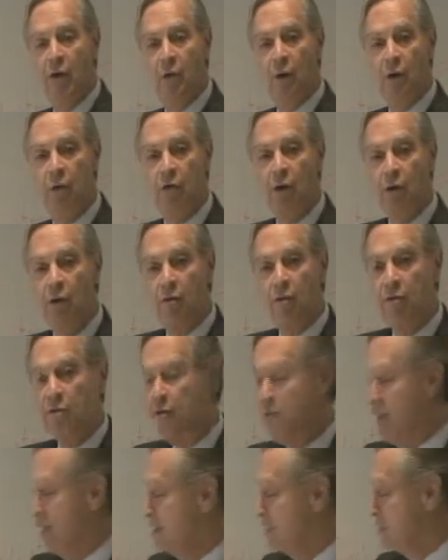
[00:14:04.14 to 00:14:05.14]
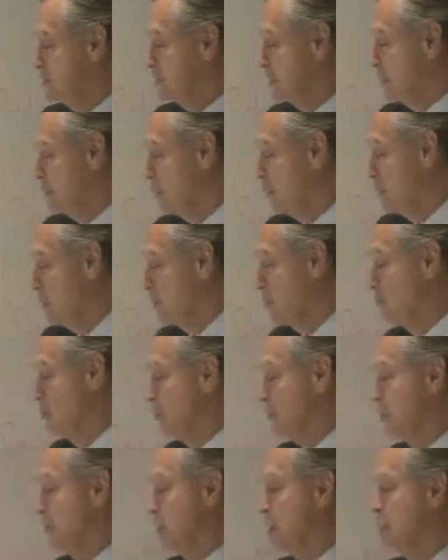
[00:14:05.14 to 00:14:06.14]
And what you're going to be facing in many
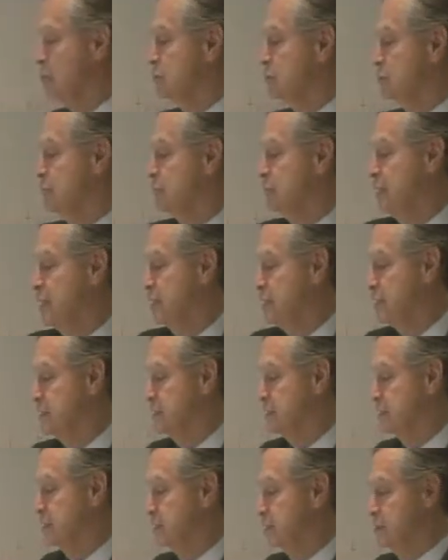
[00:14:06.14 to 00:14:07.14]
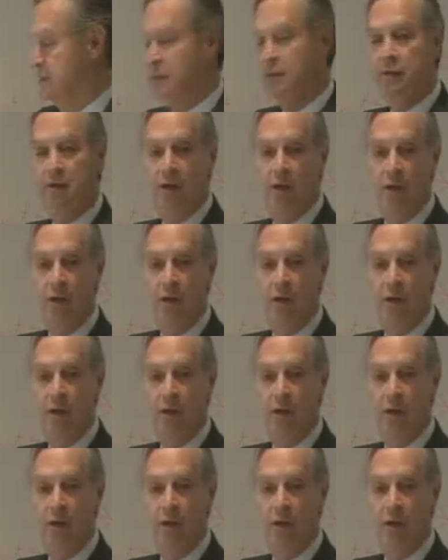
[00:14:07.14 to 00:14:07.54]
of these countries is